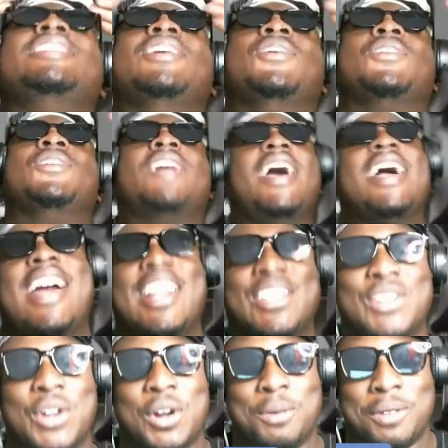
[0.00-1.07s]
Okay, I got to
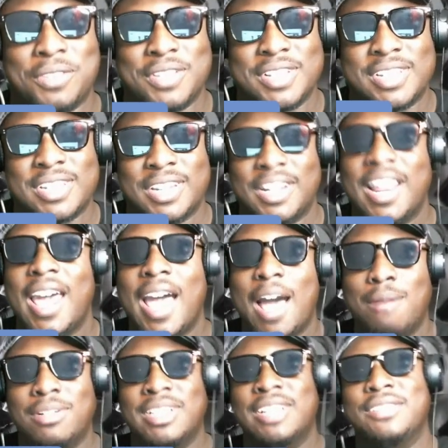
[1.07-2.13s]
talk about this scene. I
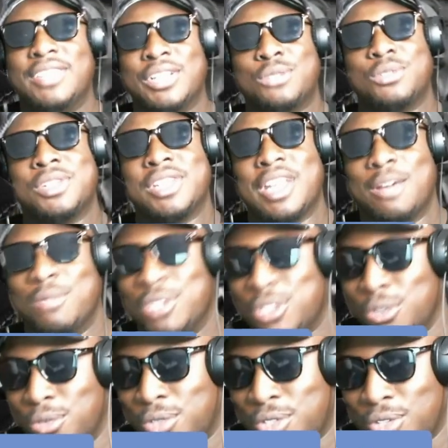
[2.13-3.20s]
believe this was in
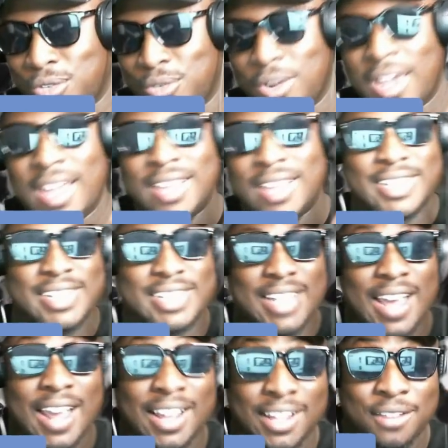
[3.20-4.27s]
episode two. This is a
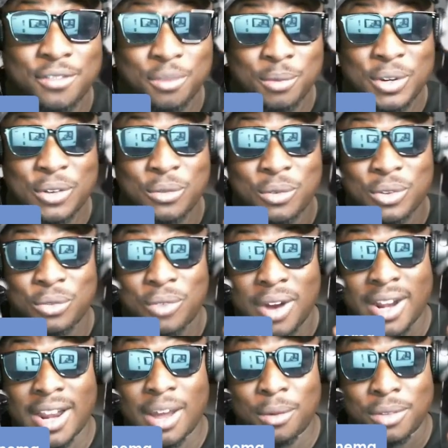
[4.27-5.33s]
highlight for me with right
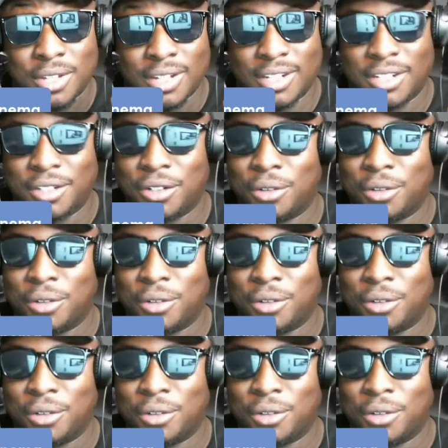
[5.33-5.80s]
now with Galindo.